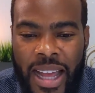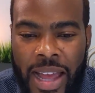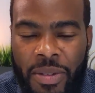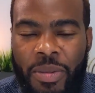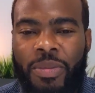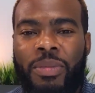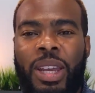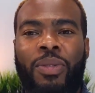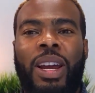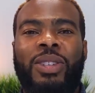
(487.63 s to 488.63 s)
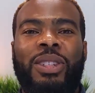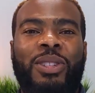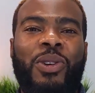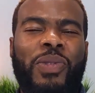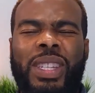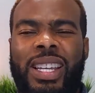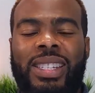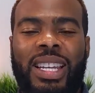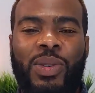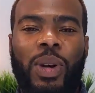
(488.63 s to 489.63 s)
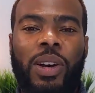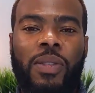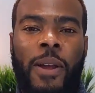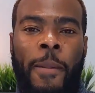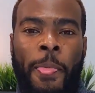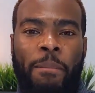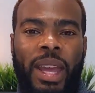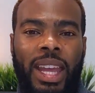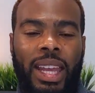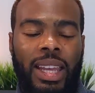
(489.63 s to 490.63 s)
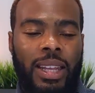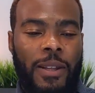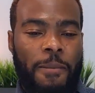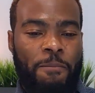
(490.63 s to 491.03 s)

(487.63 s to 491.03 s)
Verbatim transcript: I haven't made rice on the stove since I was like 12. And